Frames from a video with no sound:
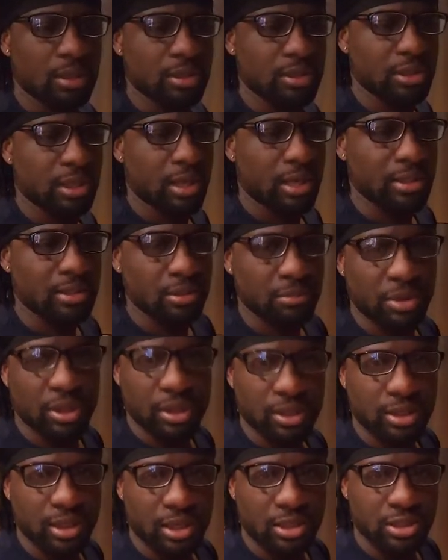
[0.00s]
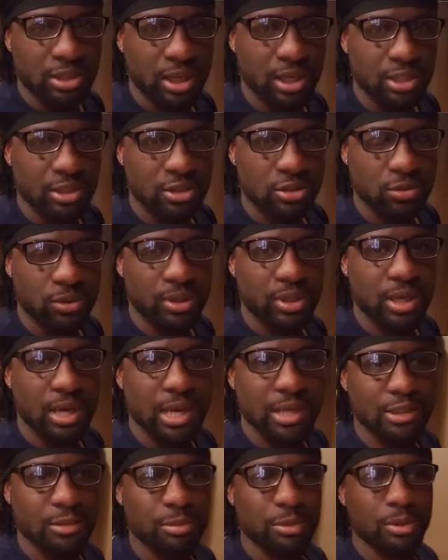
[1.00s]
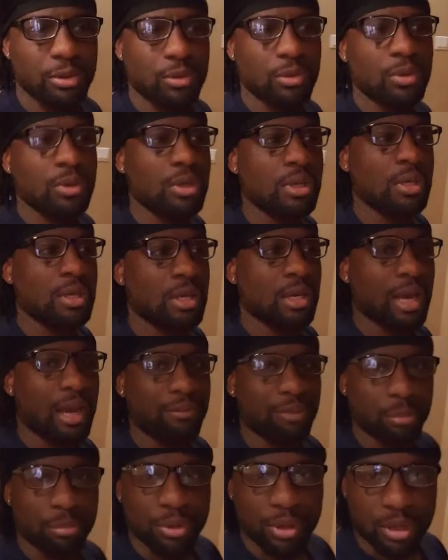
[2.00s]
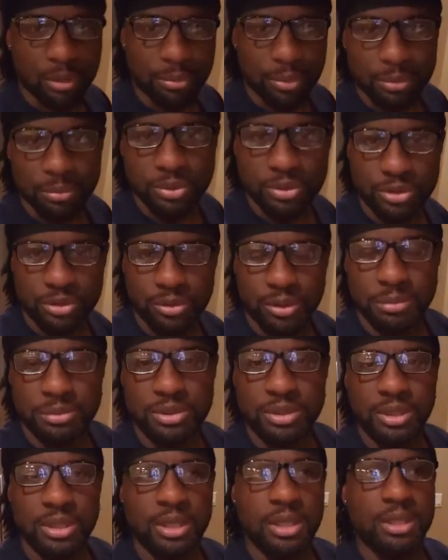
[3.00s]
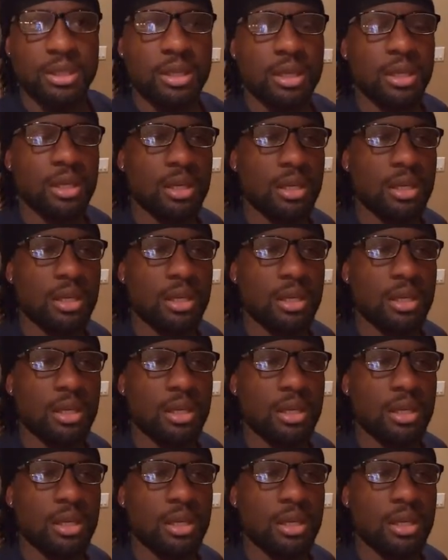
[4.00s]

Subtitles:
She has some other things she has to do at the hospital. I have to pick up her prescription.